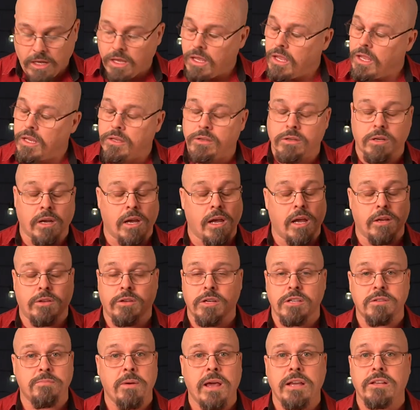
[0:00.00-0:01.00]
it
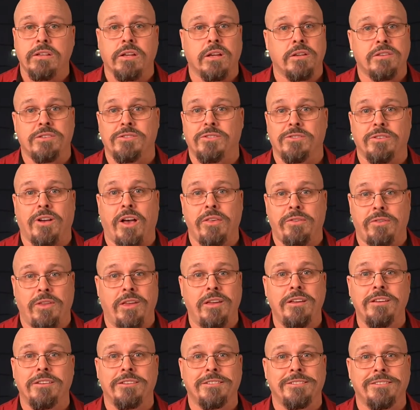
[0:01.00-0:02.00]
just makes us, I
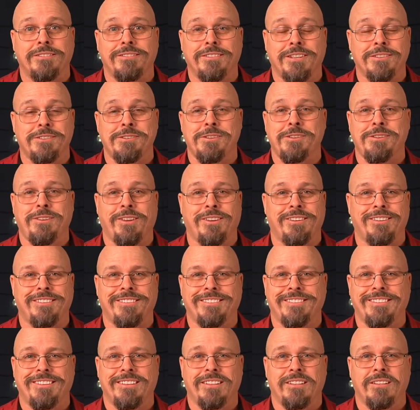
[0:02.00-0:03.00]
think, doesn't it,
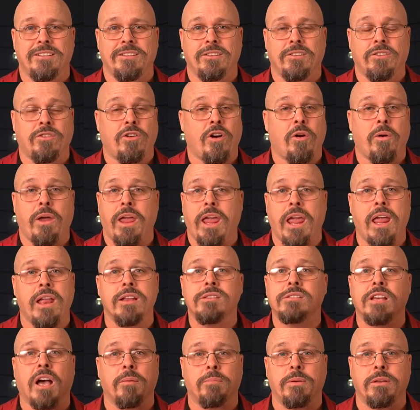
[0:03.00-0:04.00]
throw our
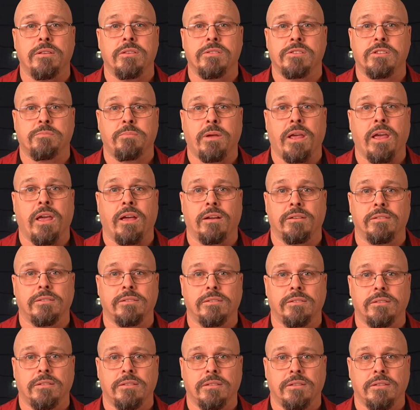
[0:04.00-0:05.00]
hands up in despair
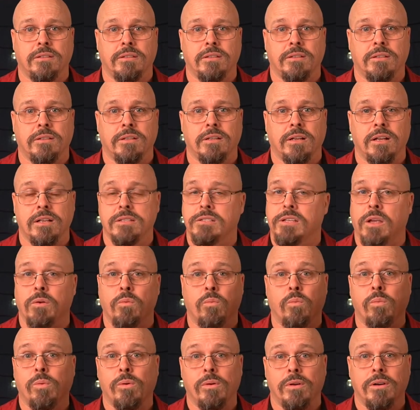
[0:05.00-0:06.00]
and say,
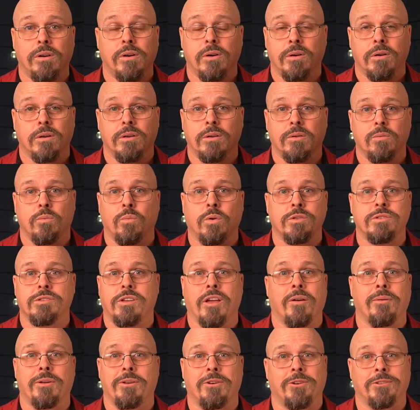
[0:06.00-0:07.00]
what's
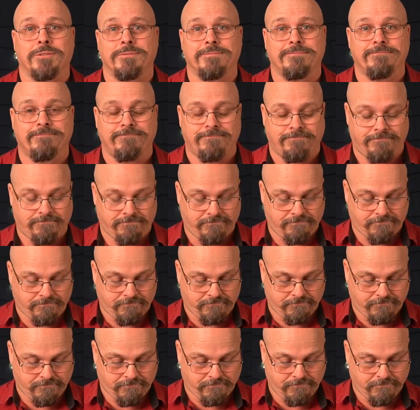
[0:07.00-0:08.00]
going
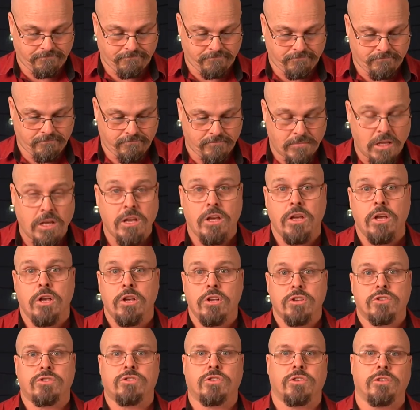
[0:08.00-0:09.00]
on?
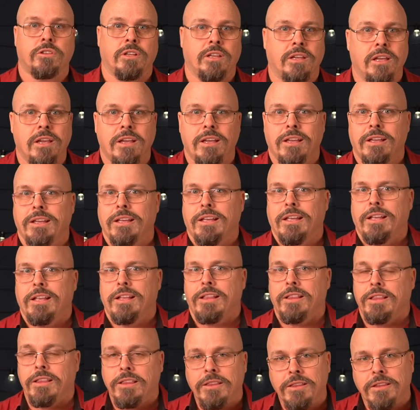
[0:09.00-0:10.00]
Certainly,
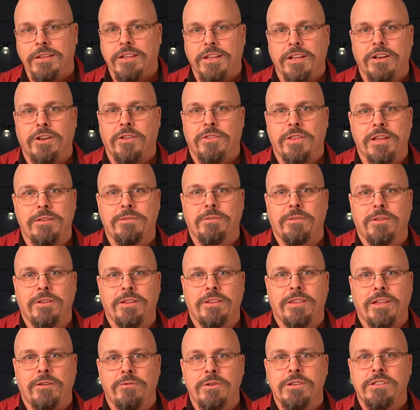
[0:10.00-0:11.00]
you know,
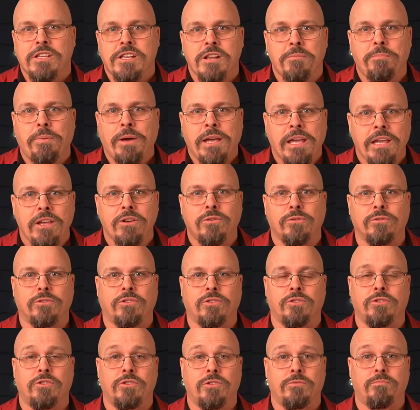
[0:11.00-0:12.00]
there is an appeal
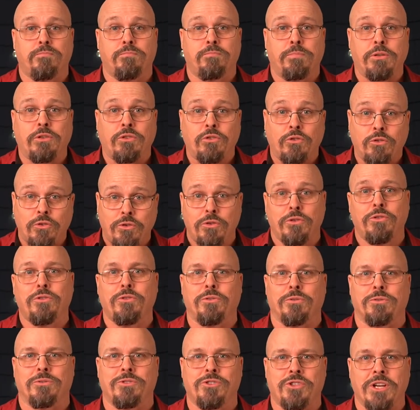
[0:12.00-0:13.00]
to
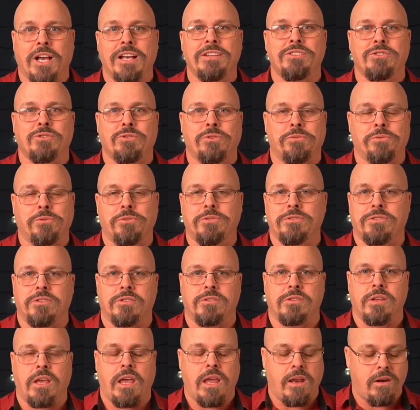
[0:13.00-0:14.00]
pursue just
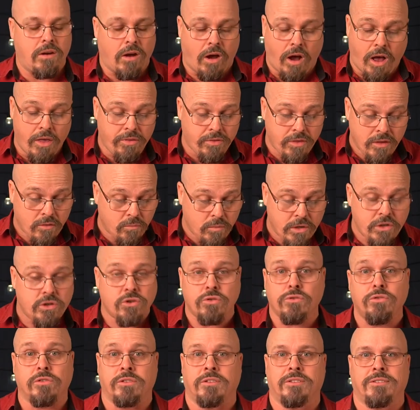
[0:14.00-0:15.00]
causes, and I think we
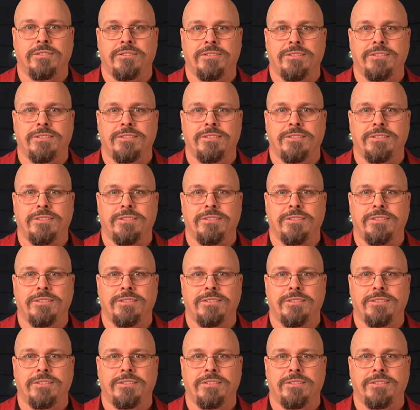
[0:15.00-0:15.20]
should